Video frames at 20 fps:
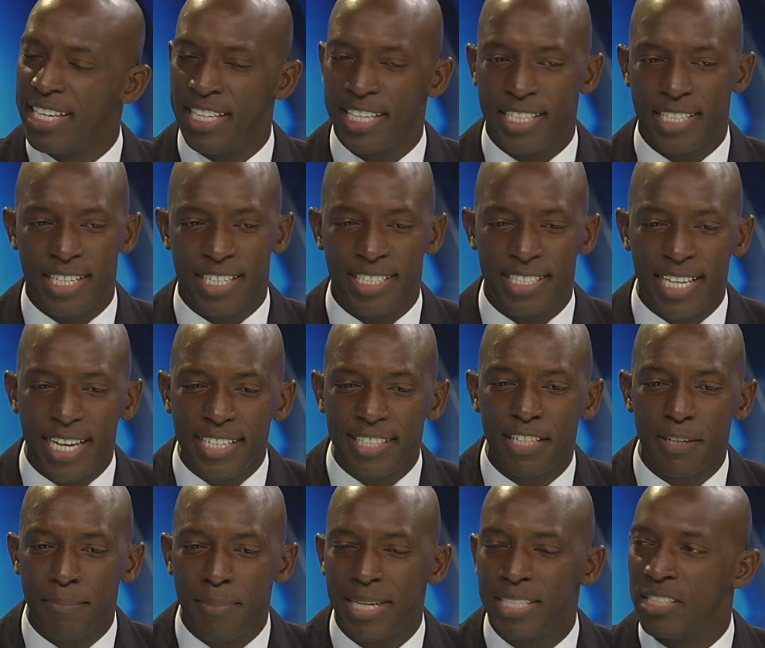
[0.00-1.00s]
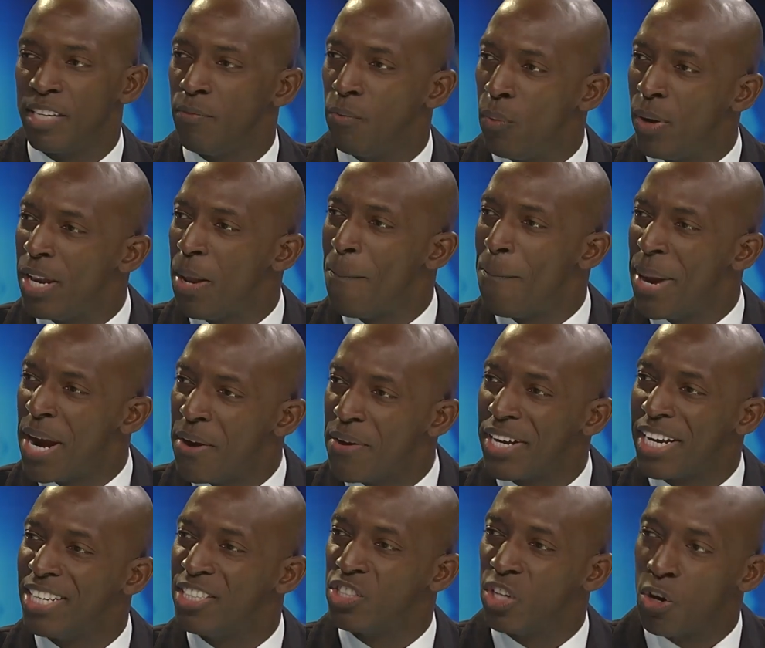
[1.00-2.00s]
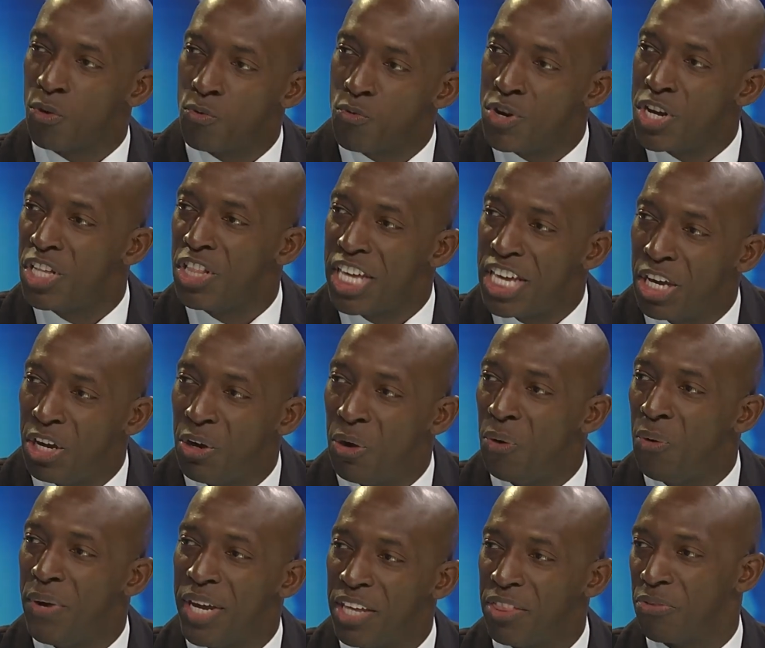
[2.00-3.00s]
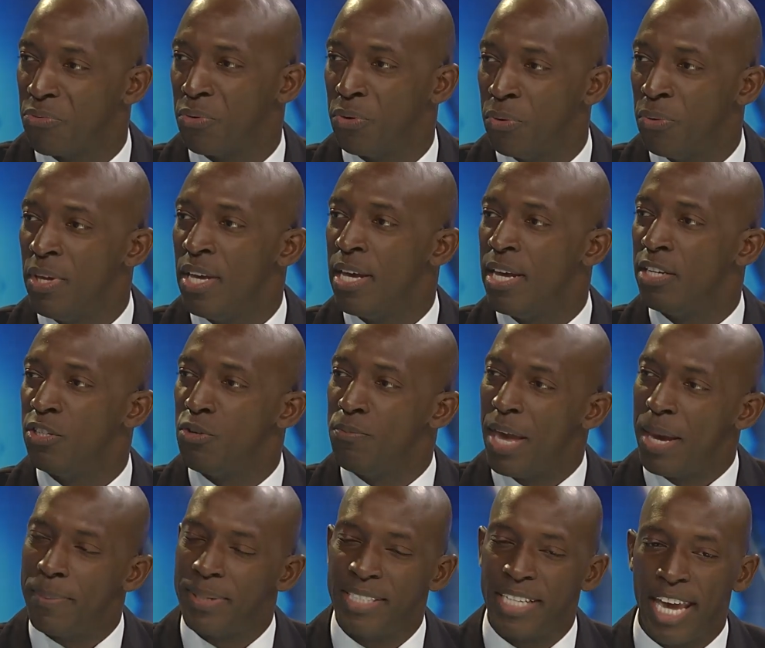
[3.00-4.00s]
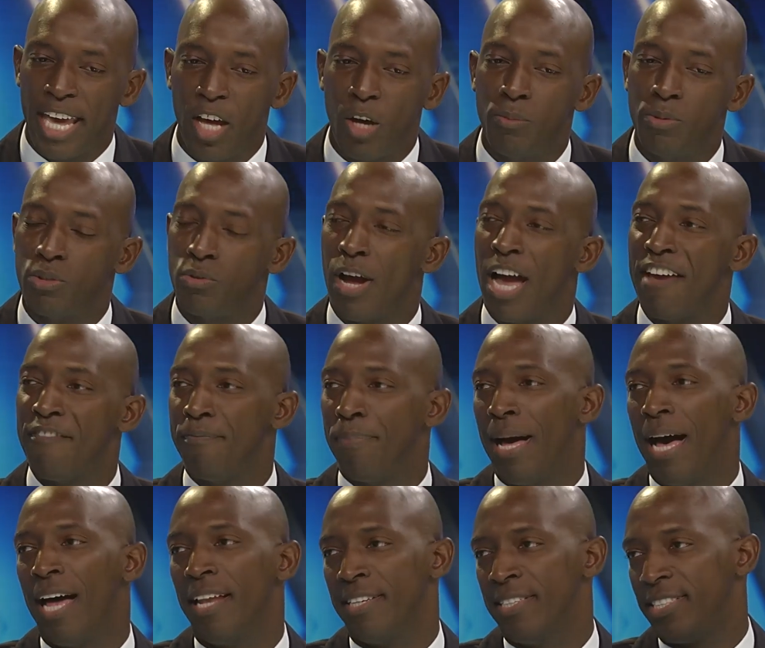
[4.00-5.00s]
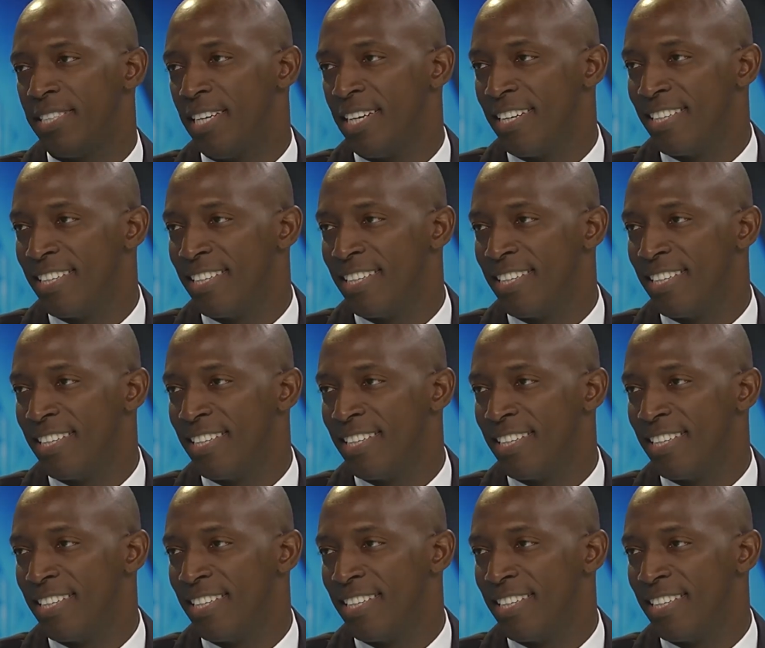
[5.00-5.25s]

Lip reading: the sentiments of what Americans are really going through to be able to help drive policy.